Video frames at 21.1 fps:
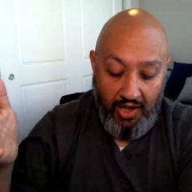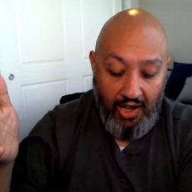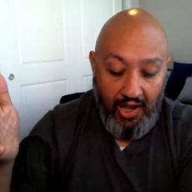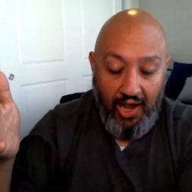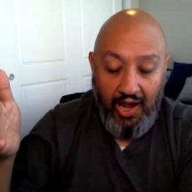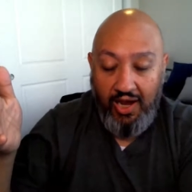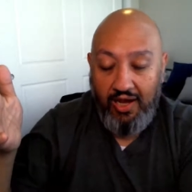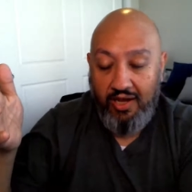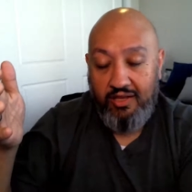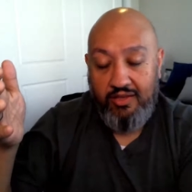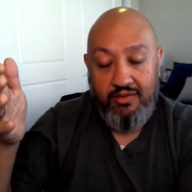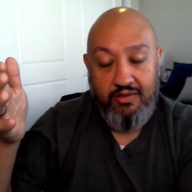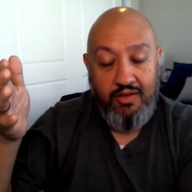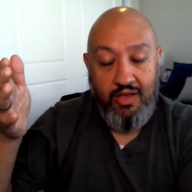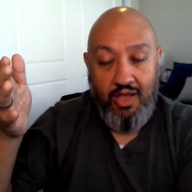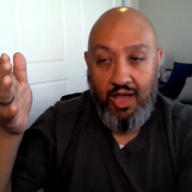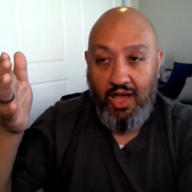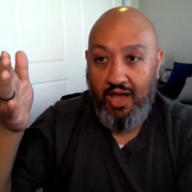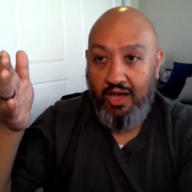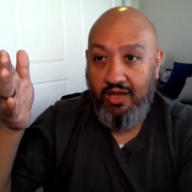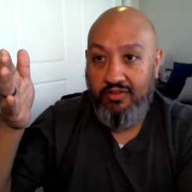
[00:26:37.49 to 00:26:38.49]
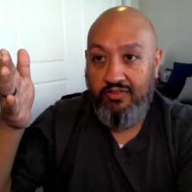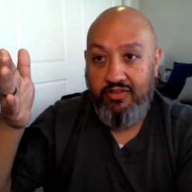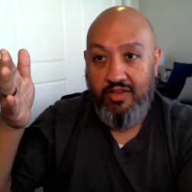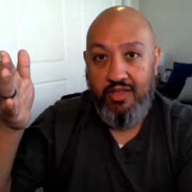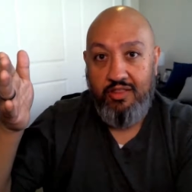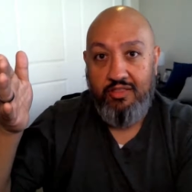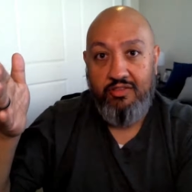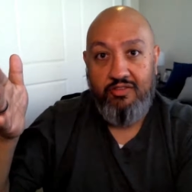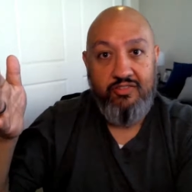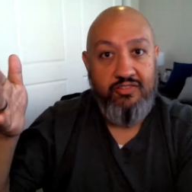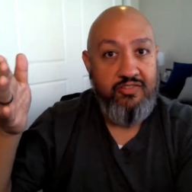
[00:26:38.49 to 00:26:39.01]
I I
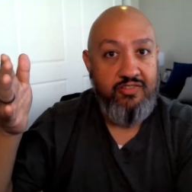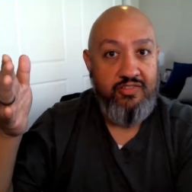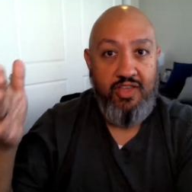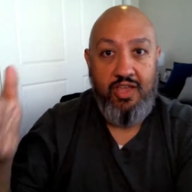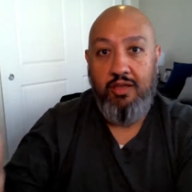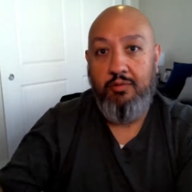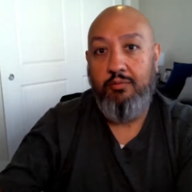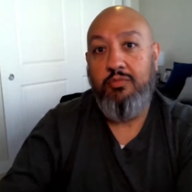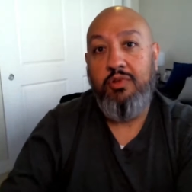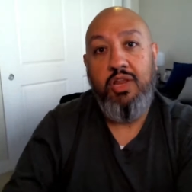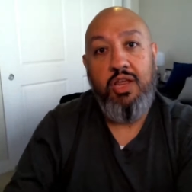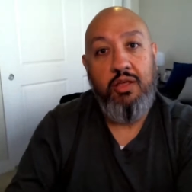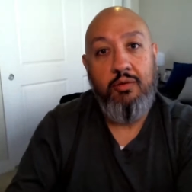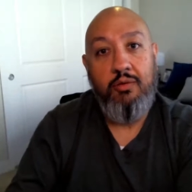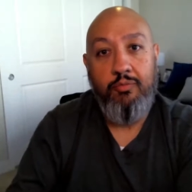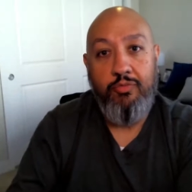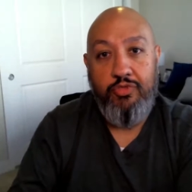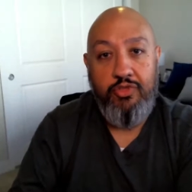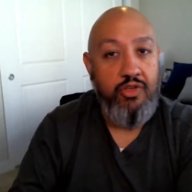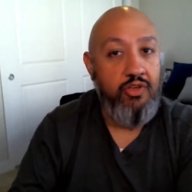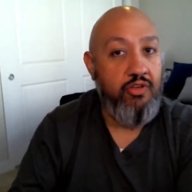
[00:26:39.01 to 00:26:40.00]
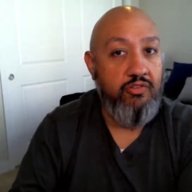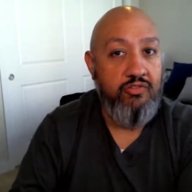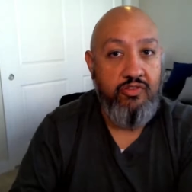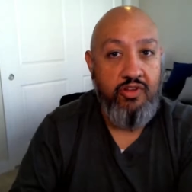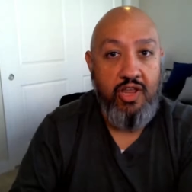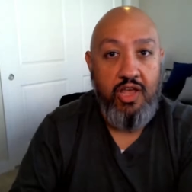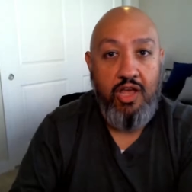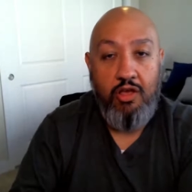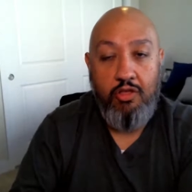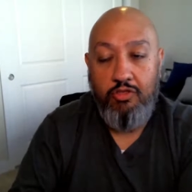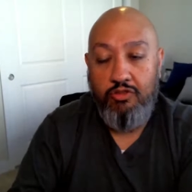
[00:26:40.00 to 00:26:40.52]
say the same damn things
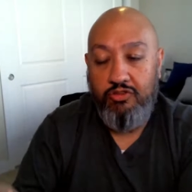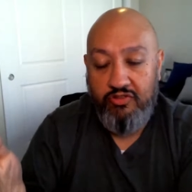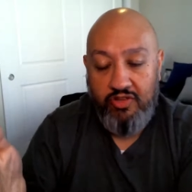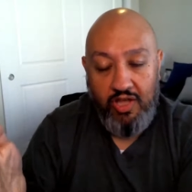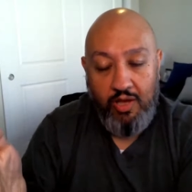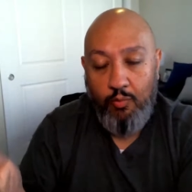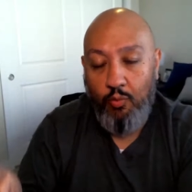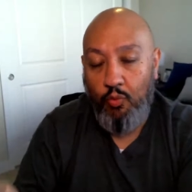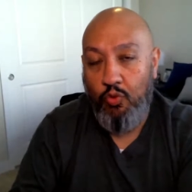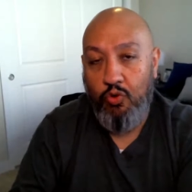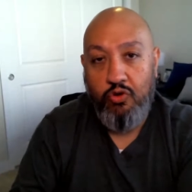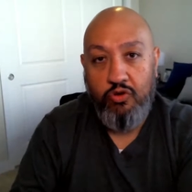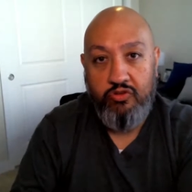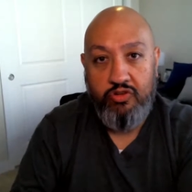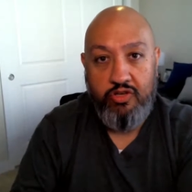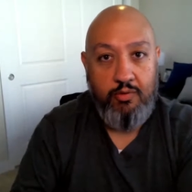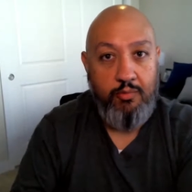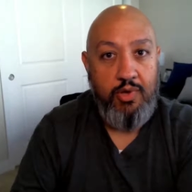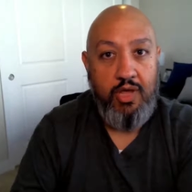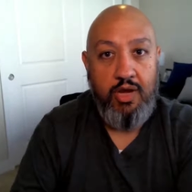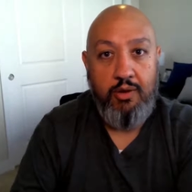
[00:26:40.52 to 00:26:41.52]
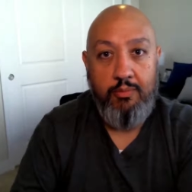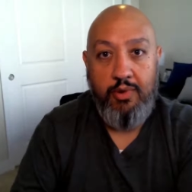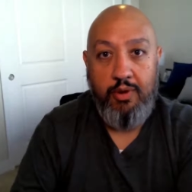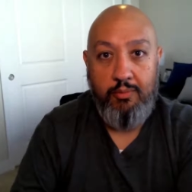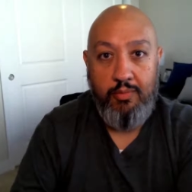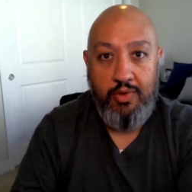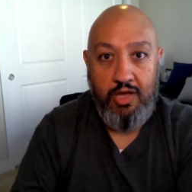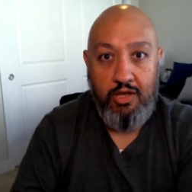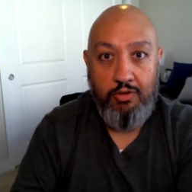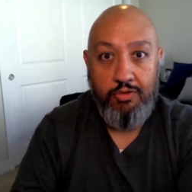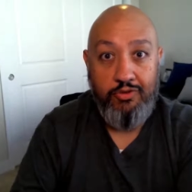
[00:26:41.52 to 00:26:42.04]
now. The same words come out of my
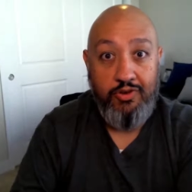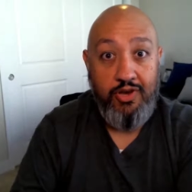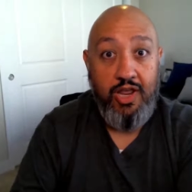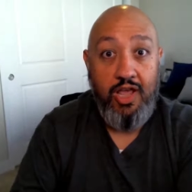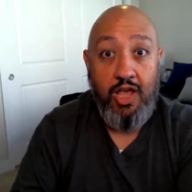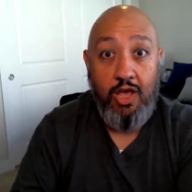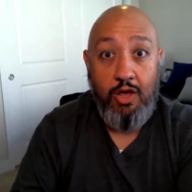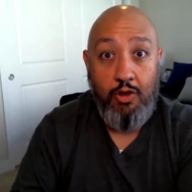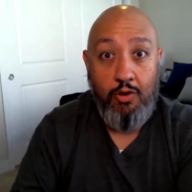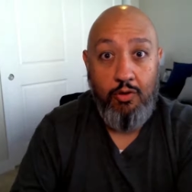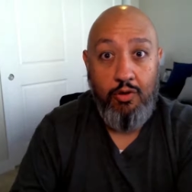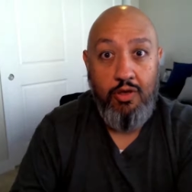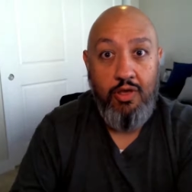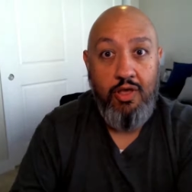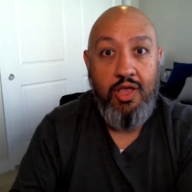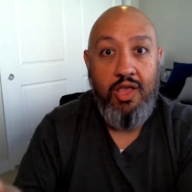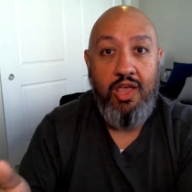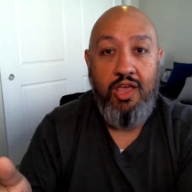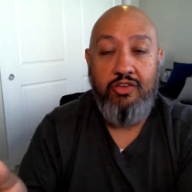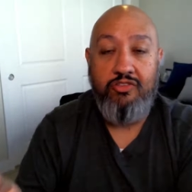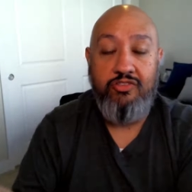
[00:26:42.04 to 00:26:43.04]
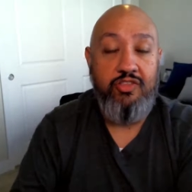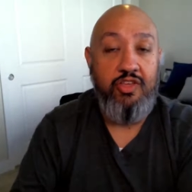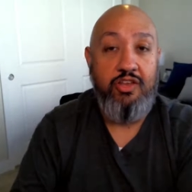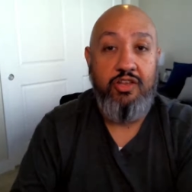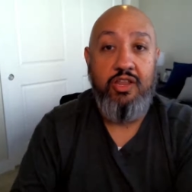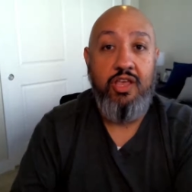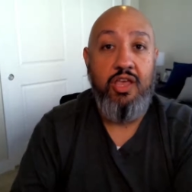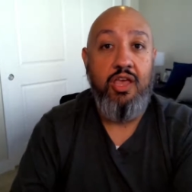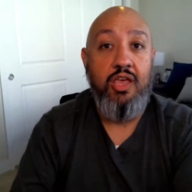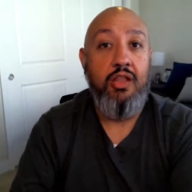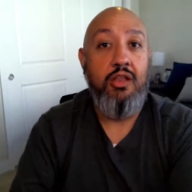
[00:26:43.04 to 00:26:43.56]
mouth now as they
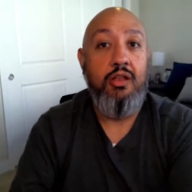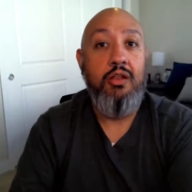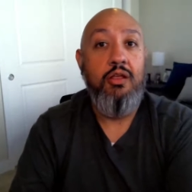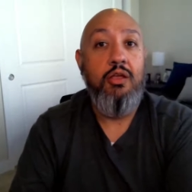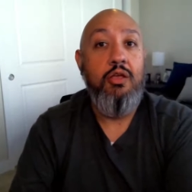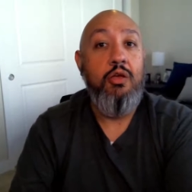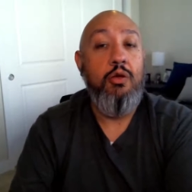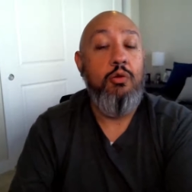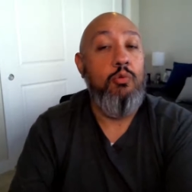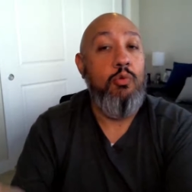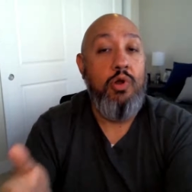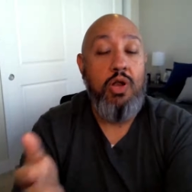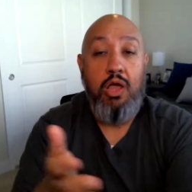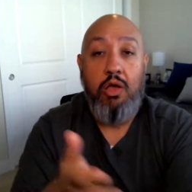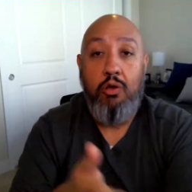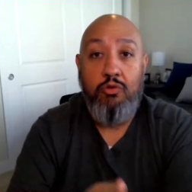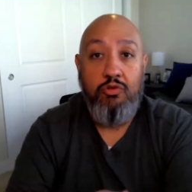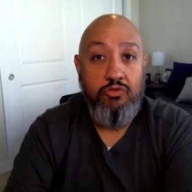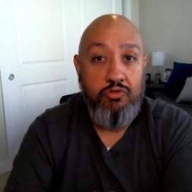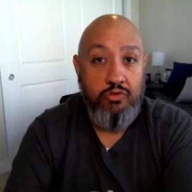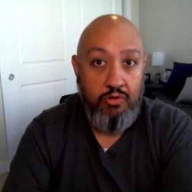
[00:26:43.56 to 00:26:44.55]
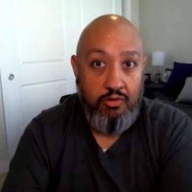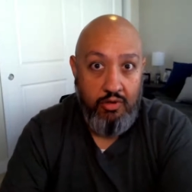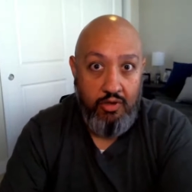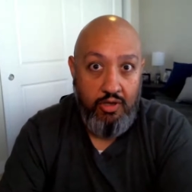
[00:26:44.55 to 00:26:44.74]
did when I was